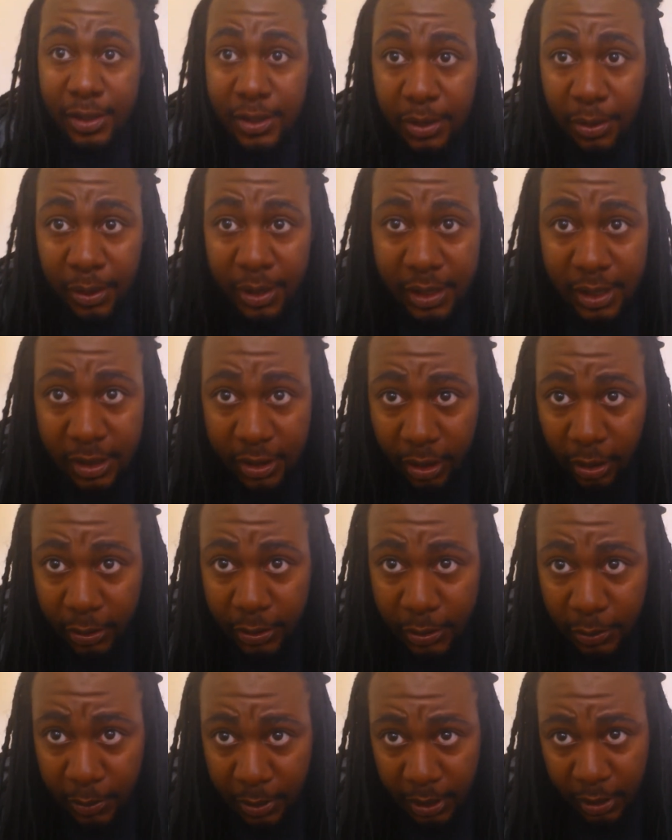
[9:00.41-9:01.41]
So this is
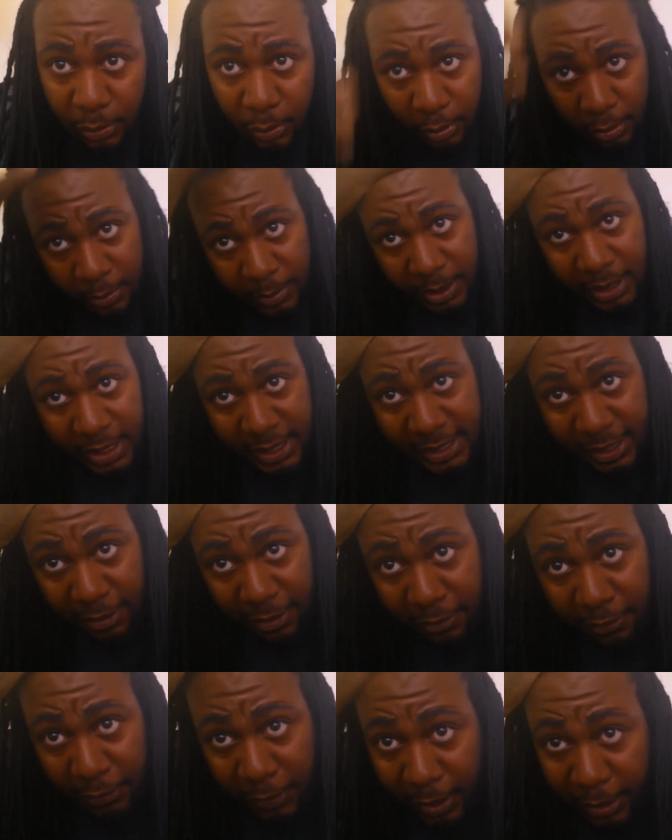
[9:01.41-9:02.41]
also really cool, because in
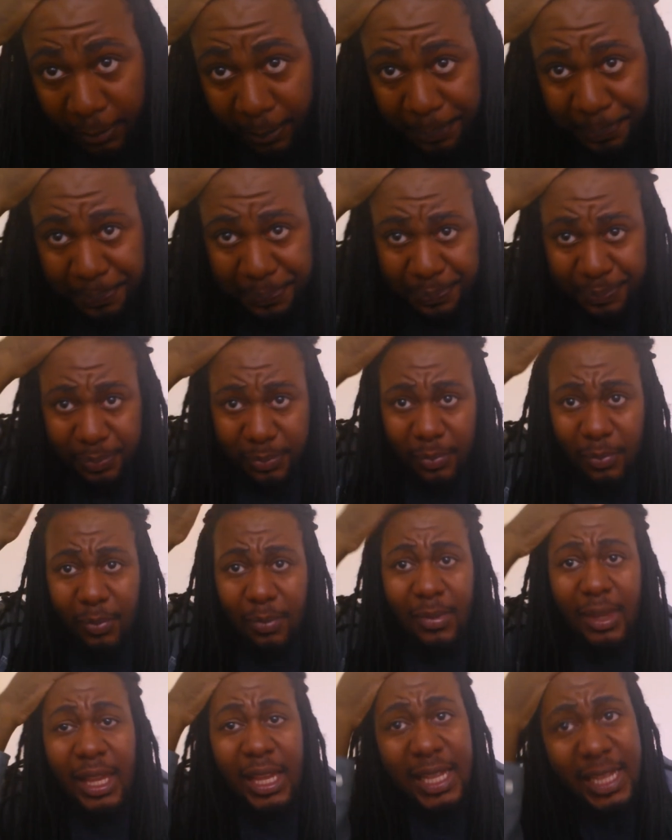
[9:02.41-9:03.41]
the front
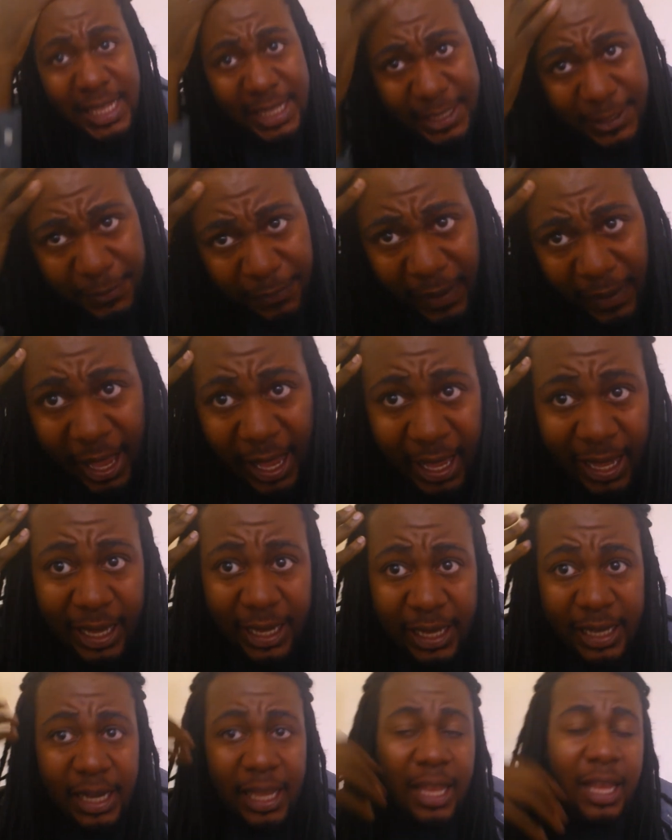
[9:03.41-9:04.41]
it's
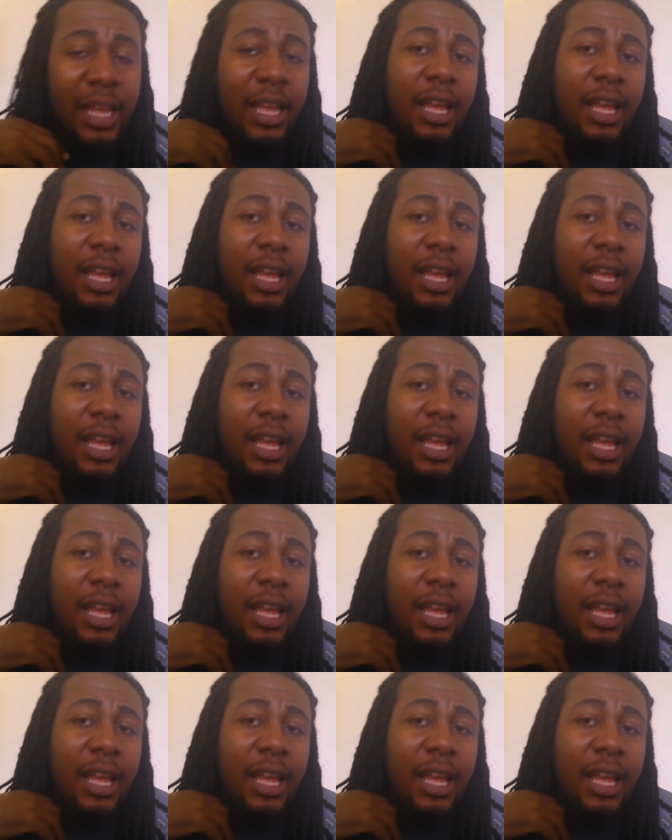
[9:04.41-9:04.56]
fine,